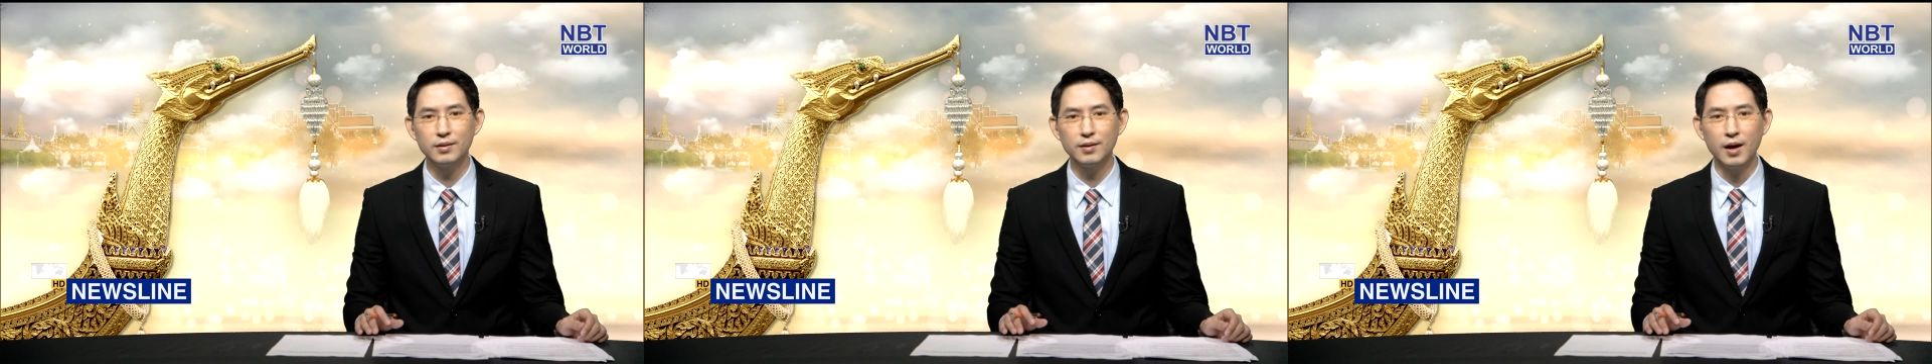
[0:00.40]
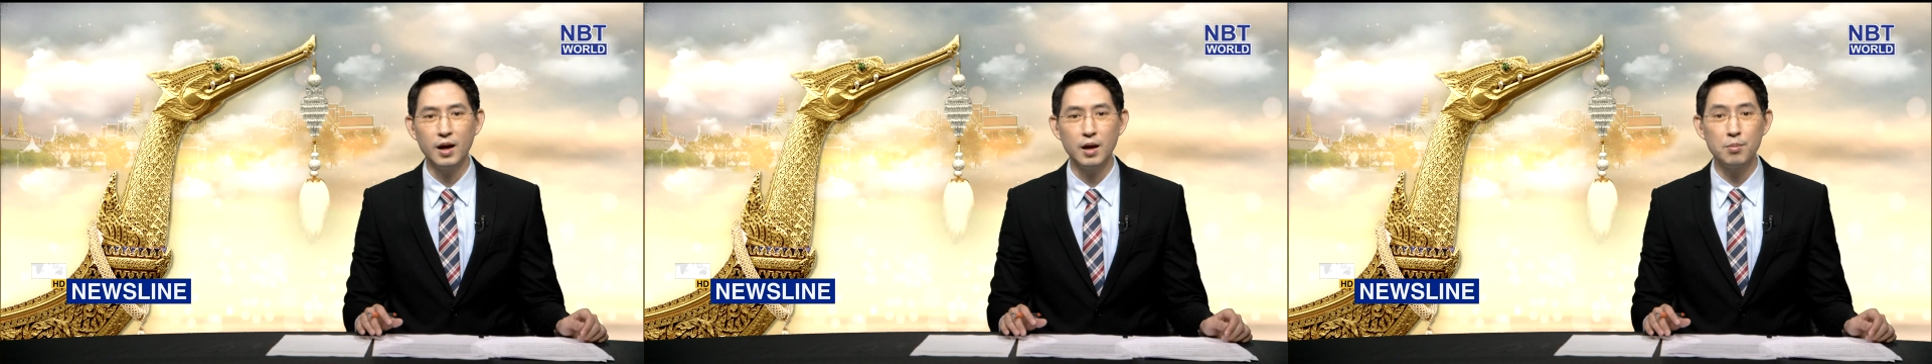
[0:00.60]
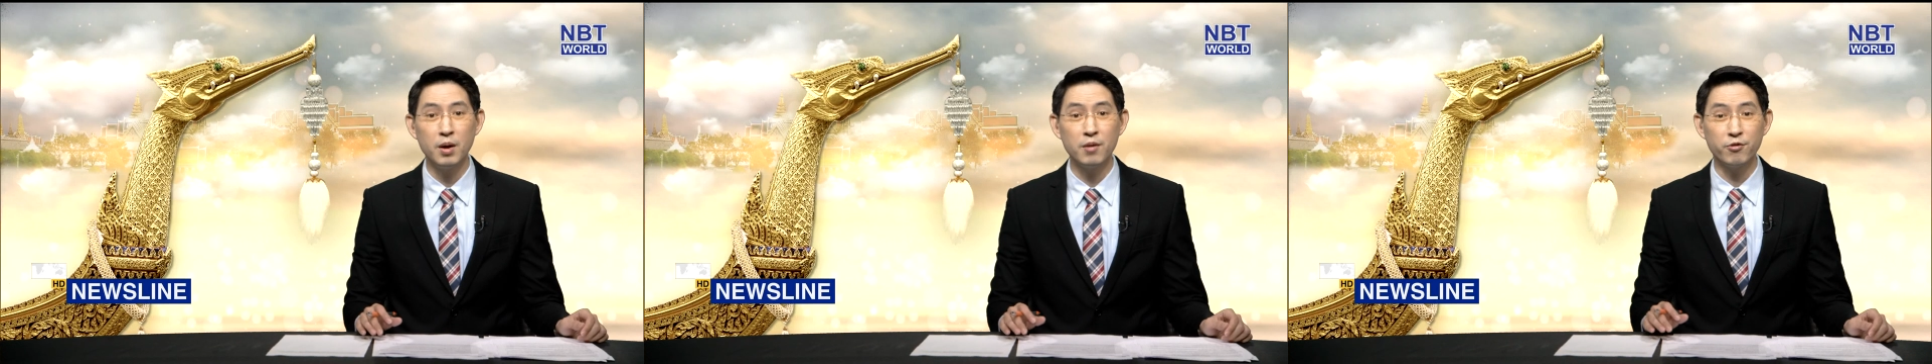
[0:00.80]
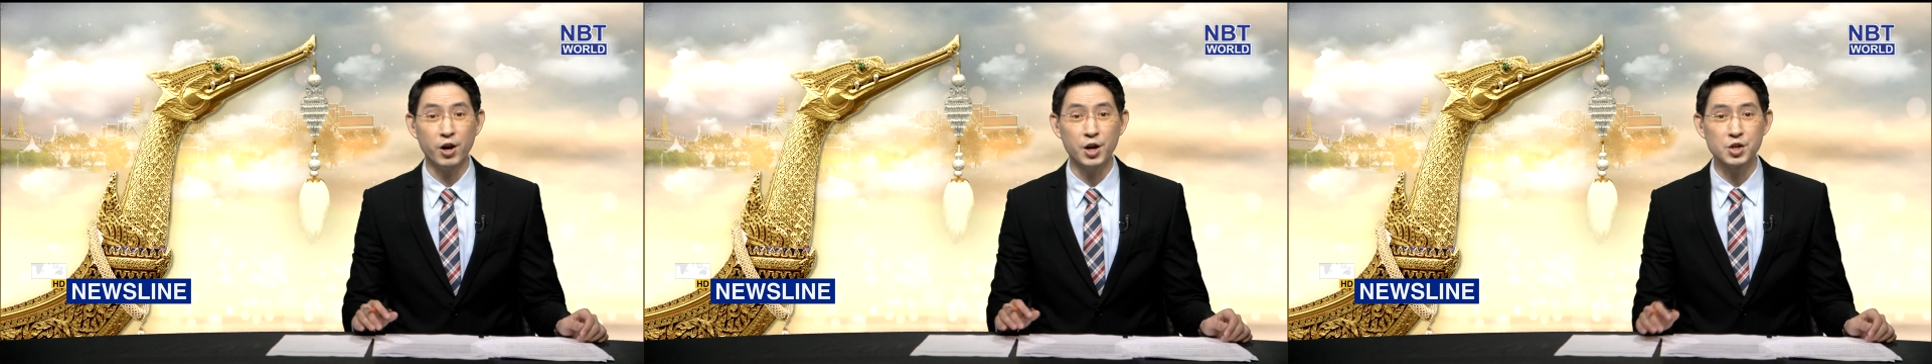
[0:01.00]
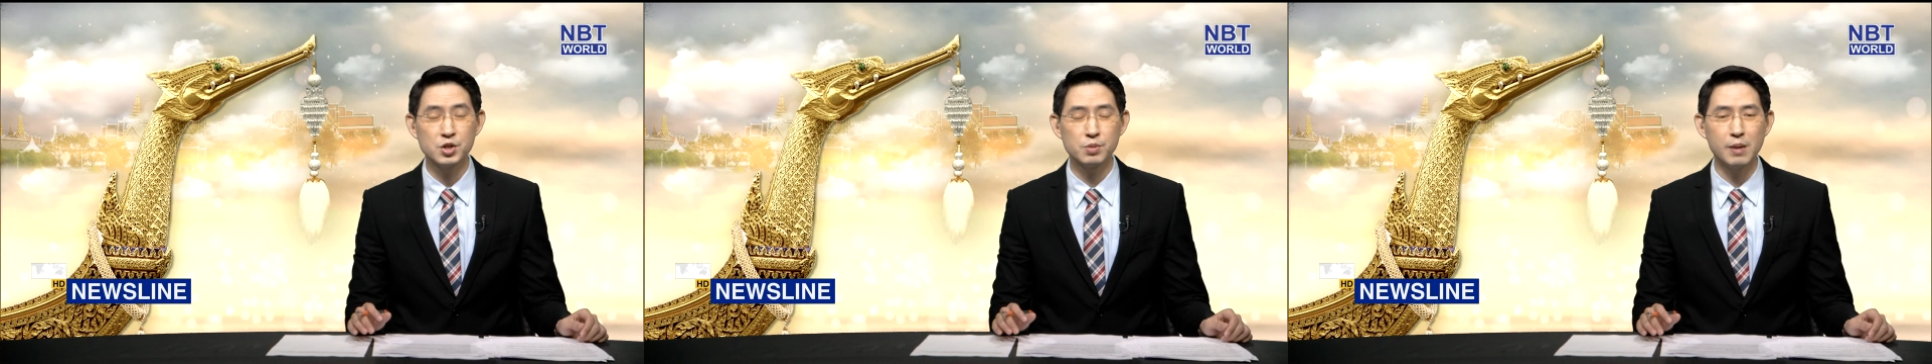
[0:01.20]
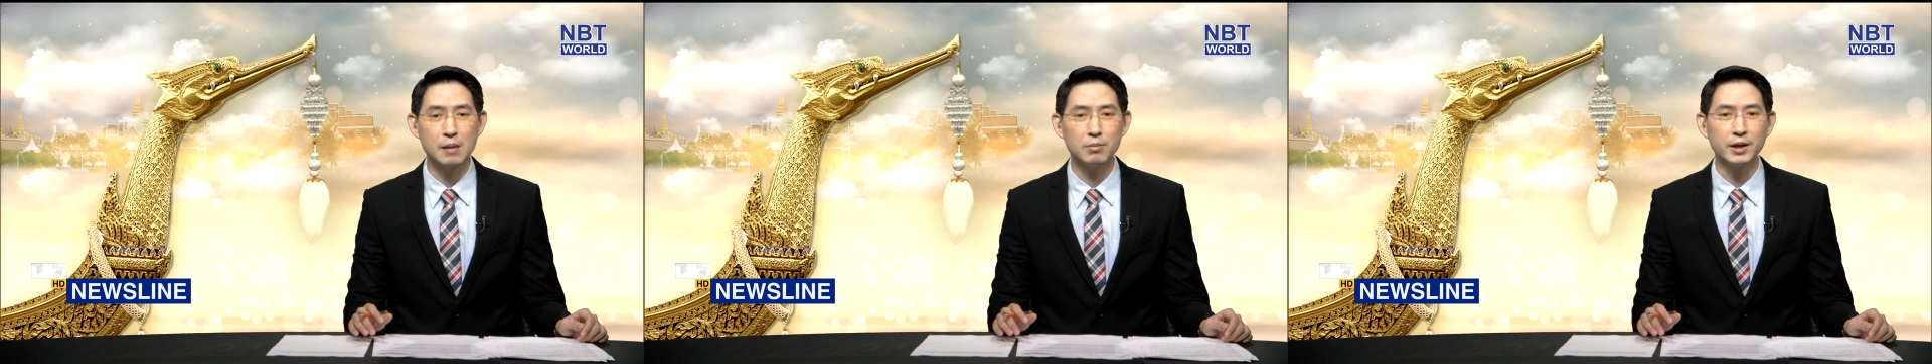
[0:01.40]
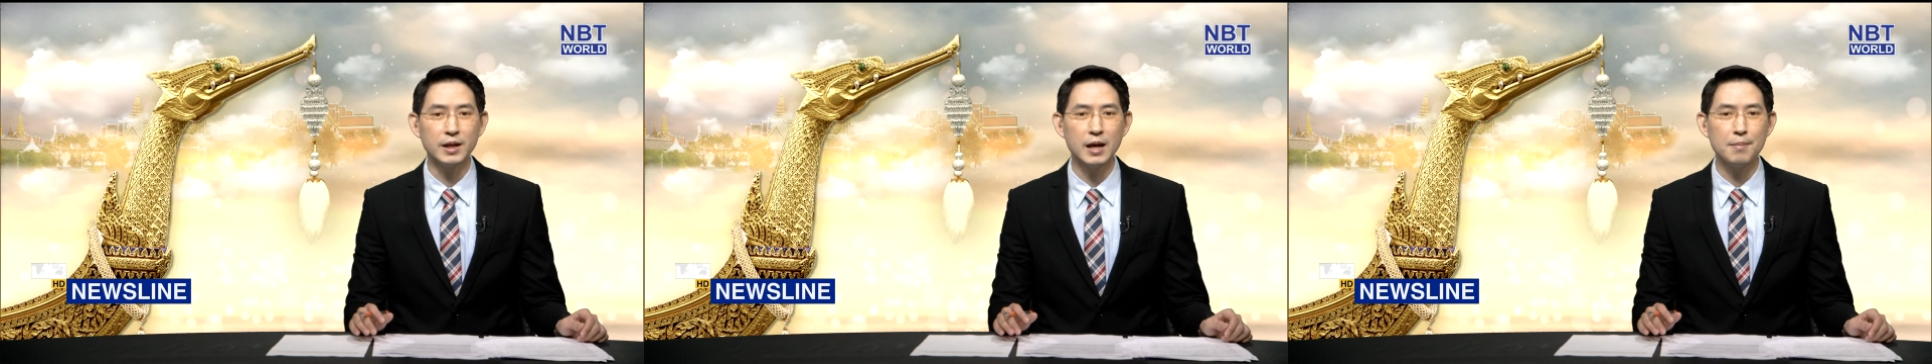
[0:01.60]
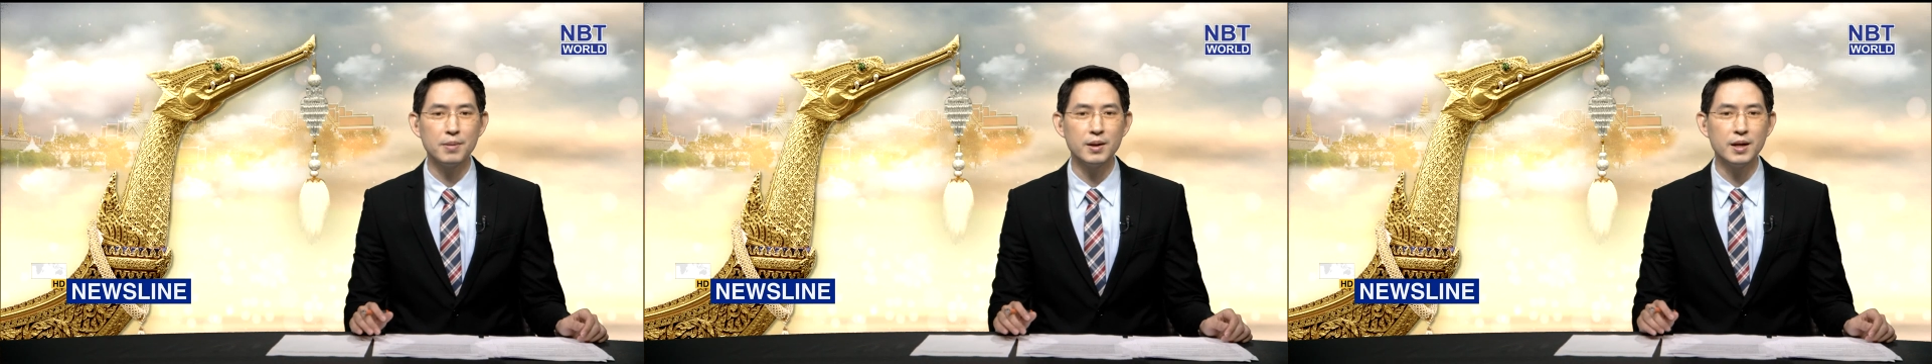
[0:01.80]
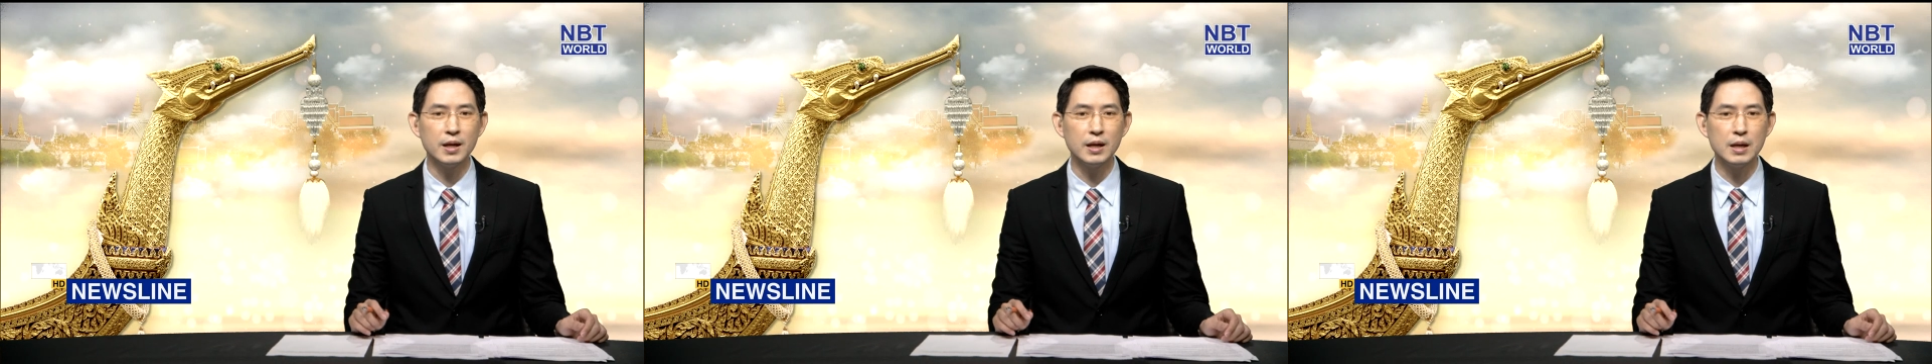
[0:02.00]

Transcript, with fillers: Thai Beverage Public Company